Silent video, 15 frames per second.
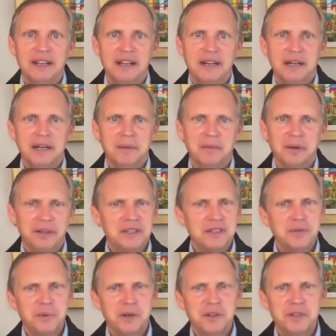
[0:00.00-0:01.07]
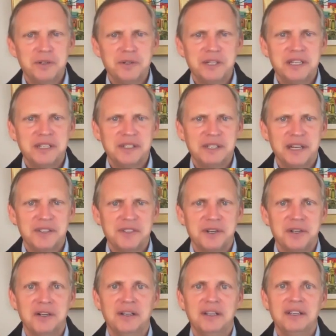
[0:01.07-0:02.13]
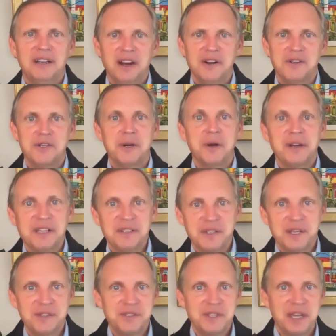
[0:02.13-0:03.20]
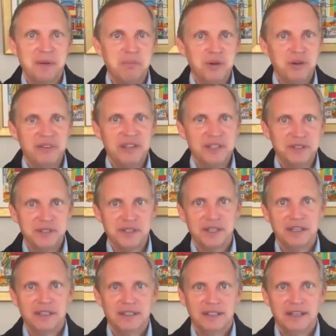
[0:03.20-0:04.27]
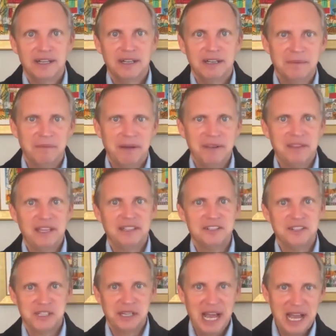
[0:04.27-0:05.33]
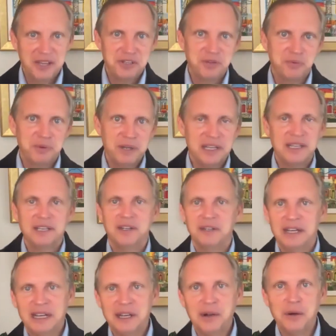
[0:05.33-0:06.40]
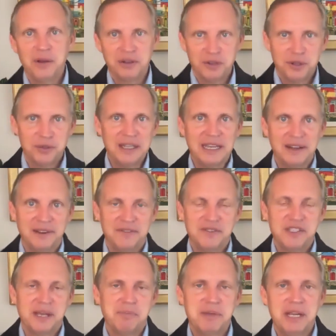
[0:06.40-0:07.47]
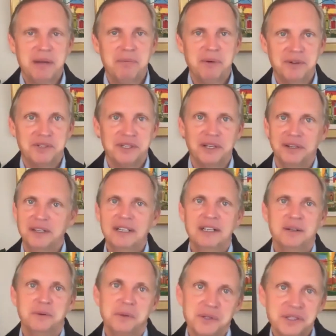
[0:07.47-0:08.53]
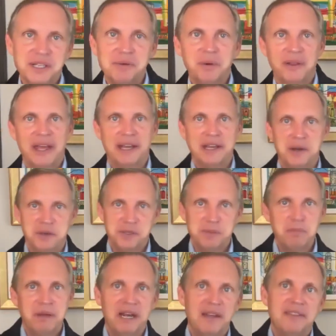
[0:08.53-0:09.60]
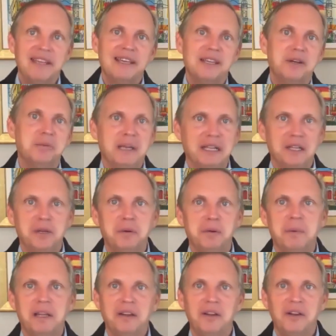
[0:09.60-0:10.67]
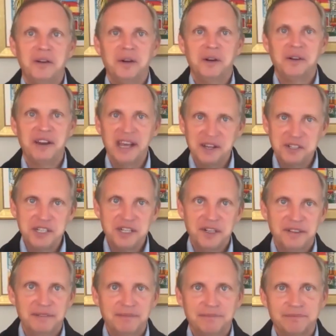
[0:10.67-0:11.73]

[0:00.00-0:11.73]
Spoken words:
or at least one or two cities that I saw are starting sunset movies, I think just last week and going to the end of September. So we'll see where that goes, but I think it'll be a little bit longer next year.